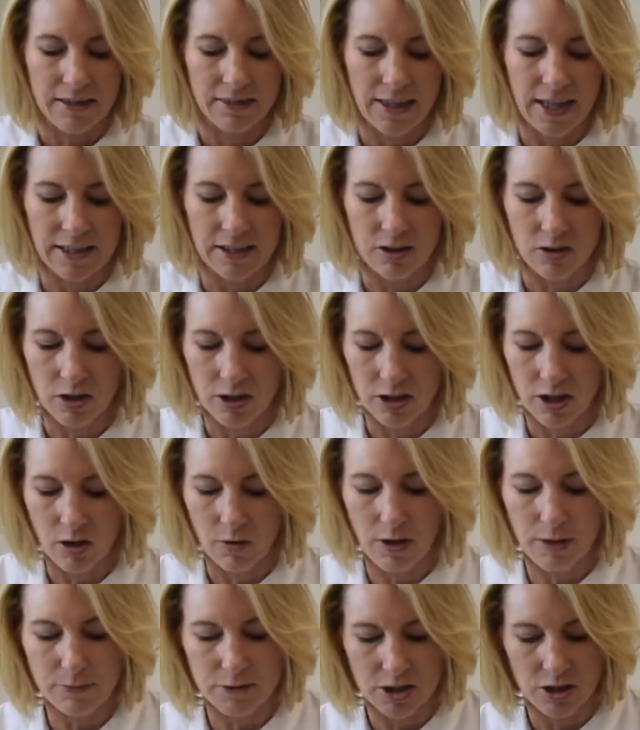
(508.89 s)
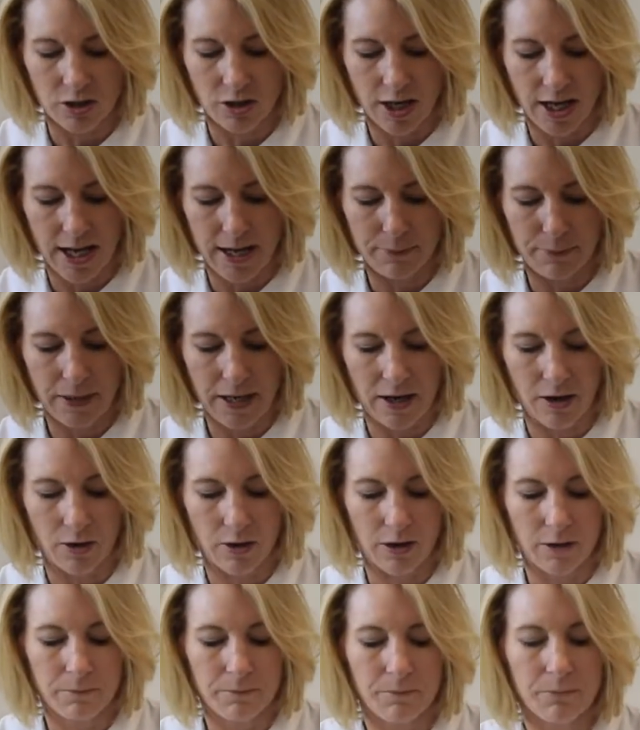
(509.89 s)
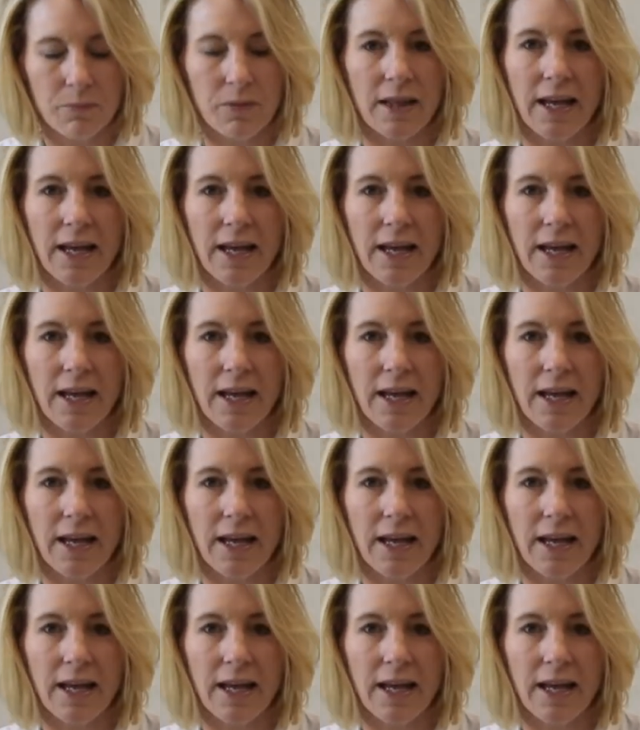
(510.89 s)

then you can go up to your high power,